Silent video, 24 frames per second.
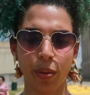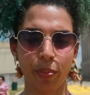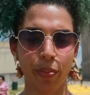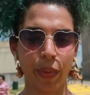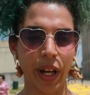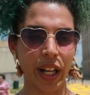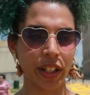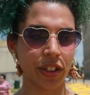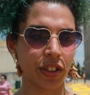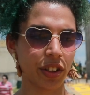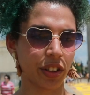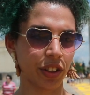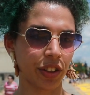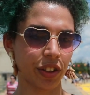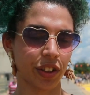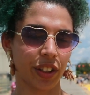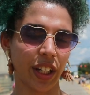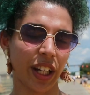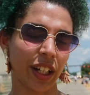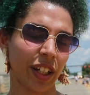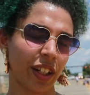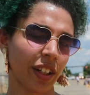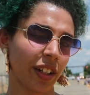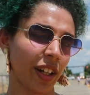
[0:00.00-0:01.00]
a message
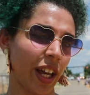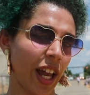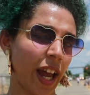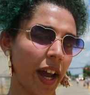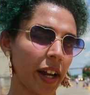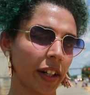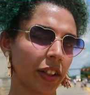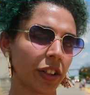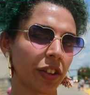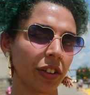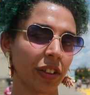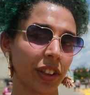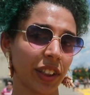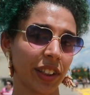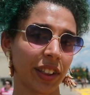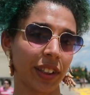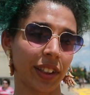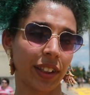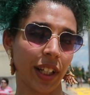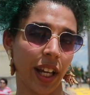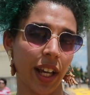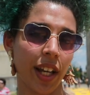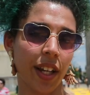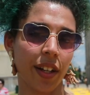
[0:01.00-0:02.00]
that could actually
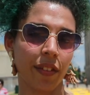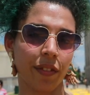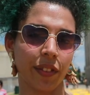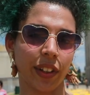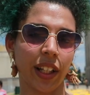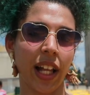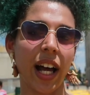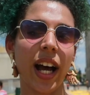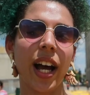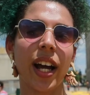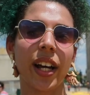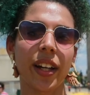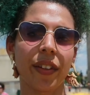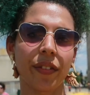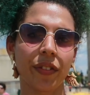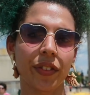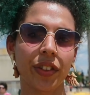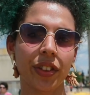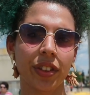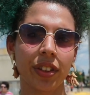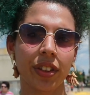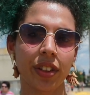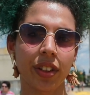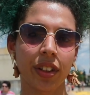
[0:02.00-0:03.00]
save
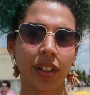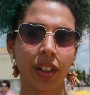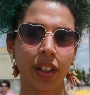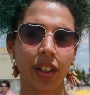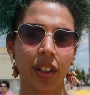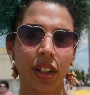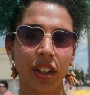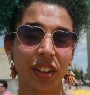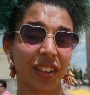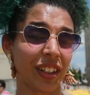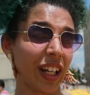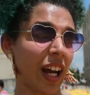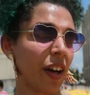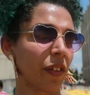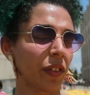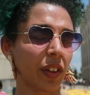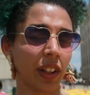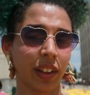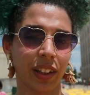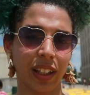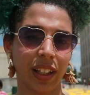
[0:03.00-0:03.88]
lives down the